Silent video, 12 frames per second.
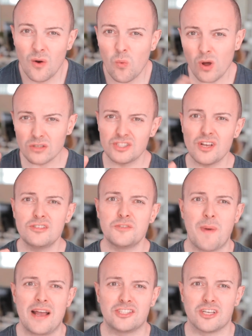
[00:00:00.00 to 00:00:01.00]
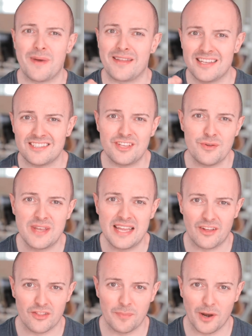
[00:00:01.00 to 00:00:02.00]
What's so special about this new kid
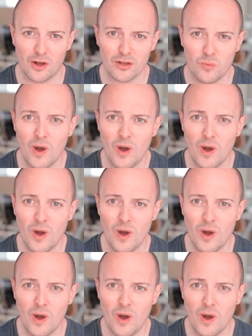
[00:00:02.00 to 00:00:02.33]
on the block?